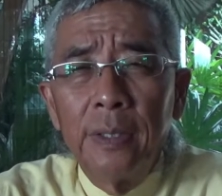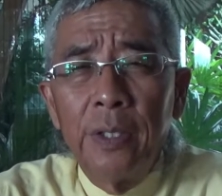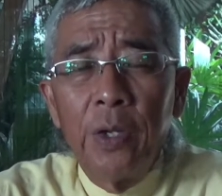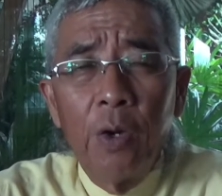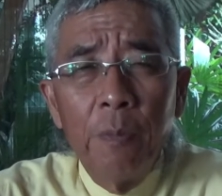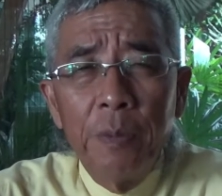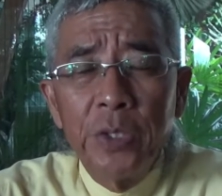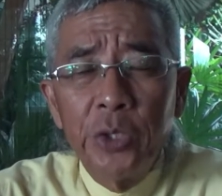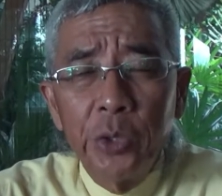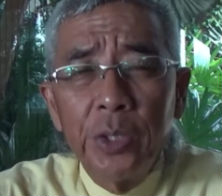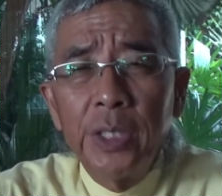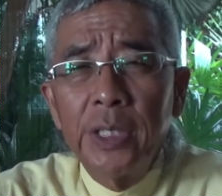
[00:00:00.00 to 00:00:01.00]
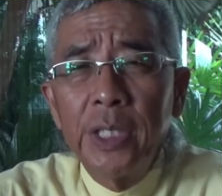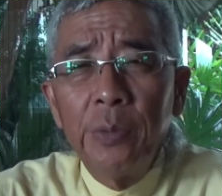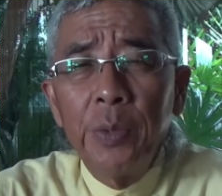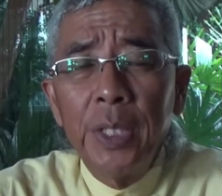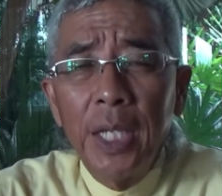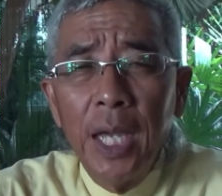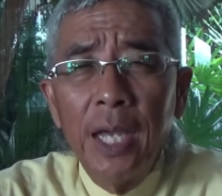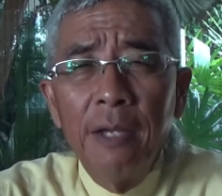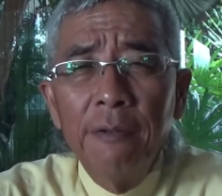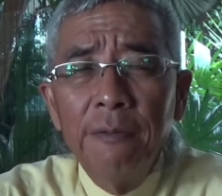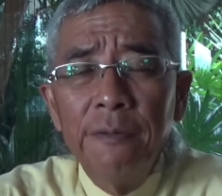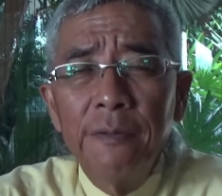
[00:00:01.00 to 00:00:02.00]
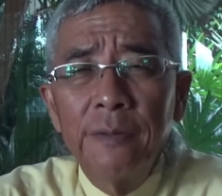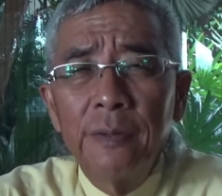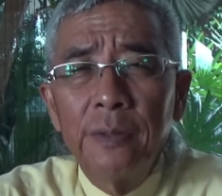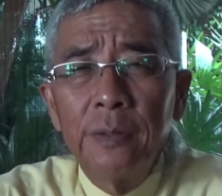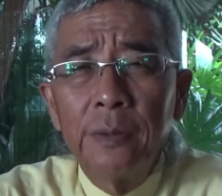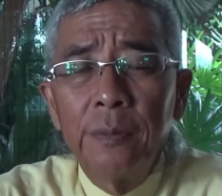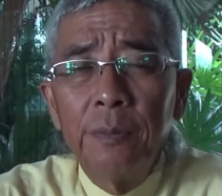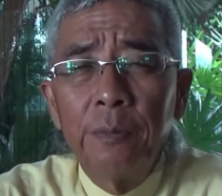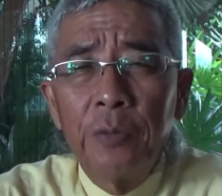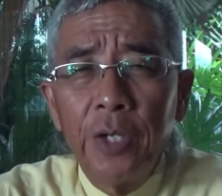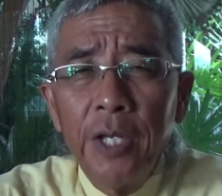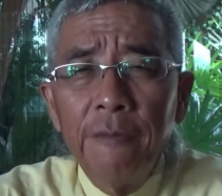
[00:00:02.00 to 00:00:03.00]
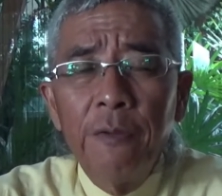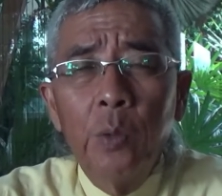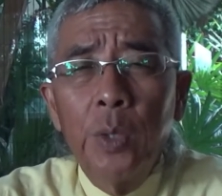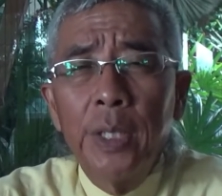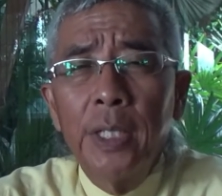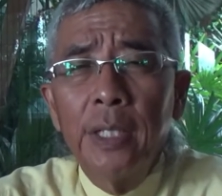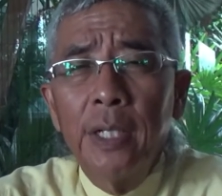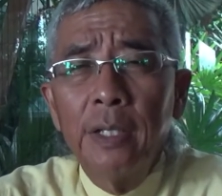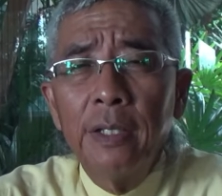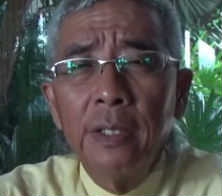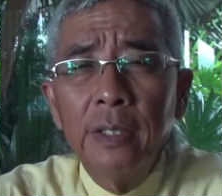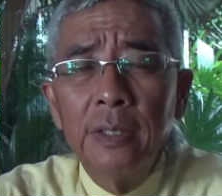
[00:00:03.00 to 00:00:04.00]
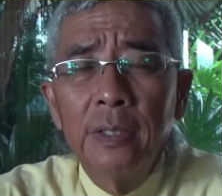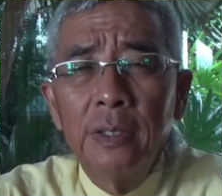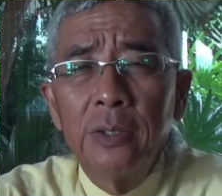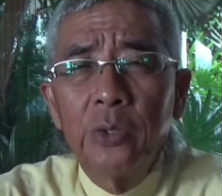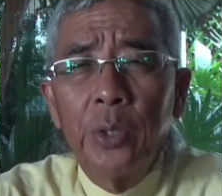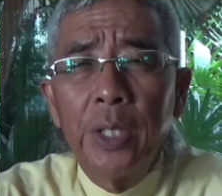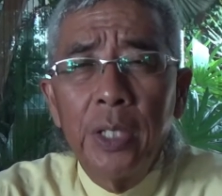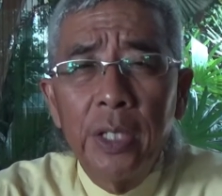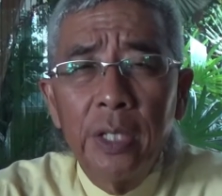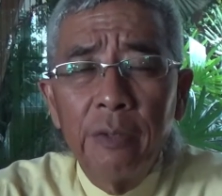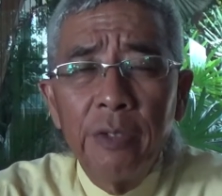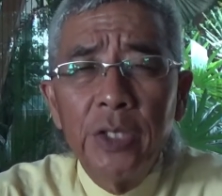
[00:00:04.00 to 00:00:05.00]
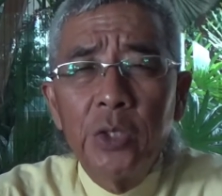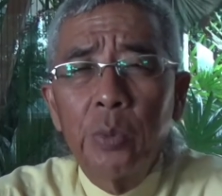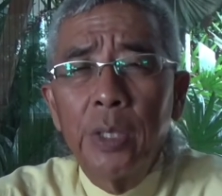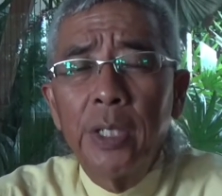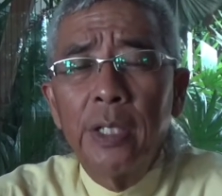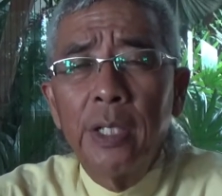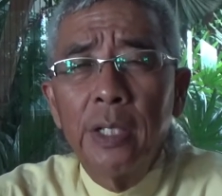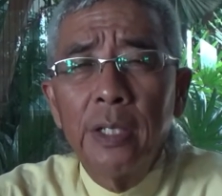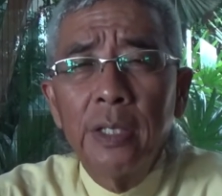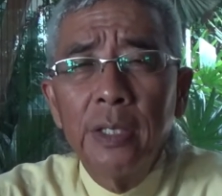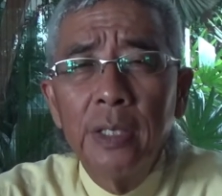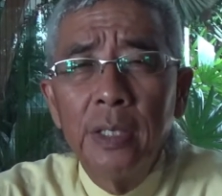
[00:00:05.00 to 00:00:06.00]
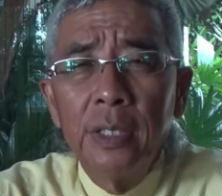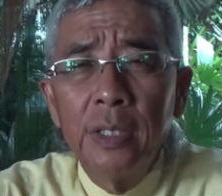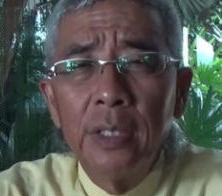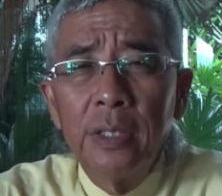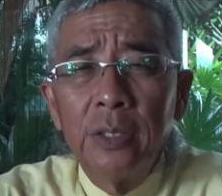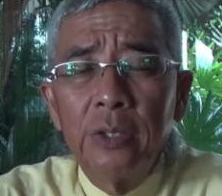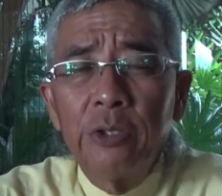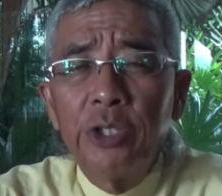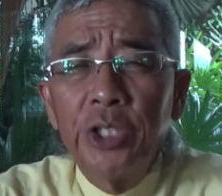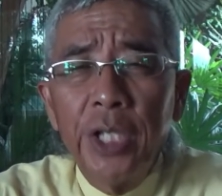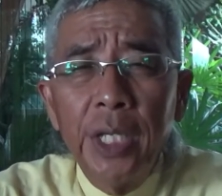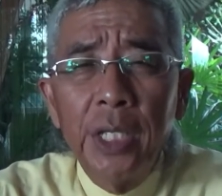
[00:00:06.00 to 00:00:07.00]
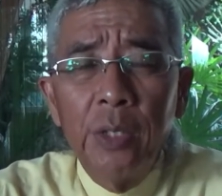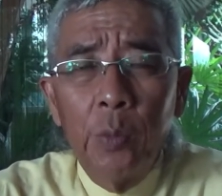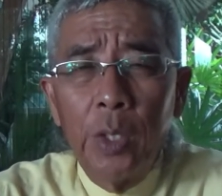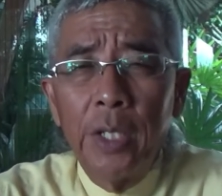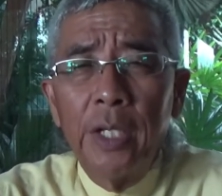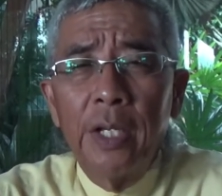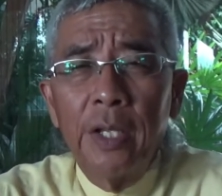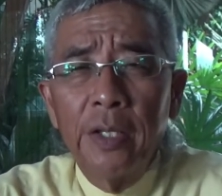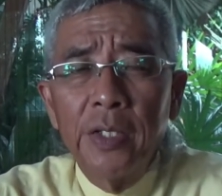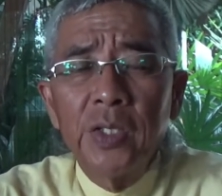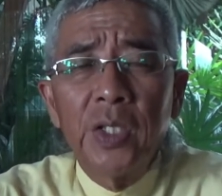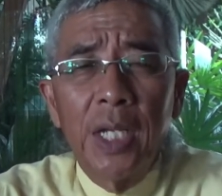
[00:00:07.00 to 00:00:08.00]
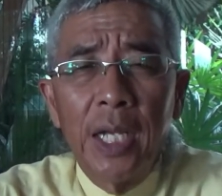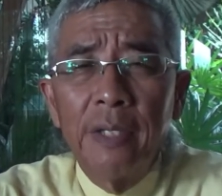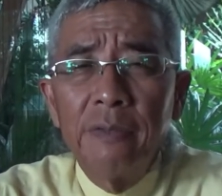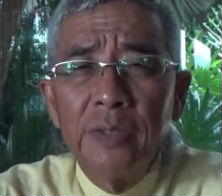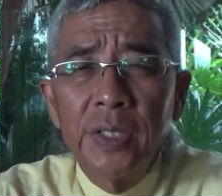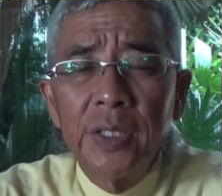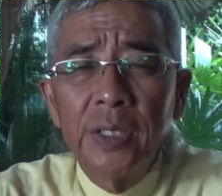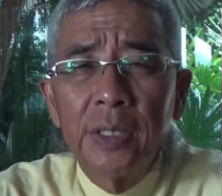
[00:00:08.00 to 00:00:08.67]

the opportunity we have to pray for one another, to encourage one another, to share in one another's lives.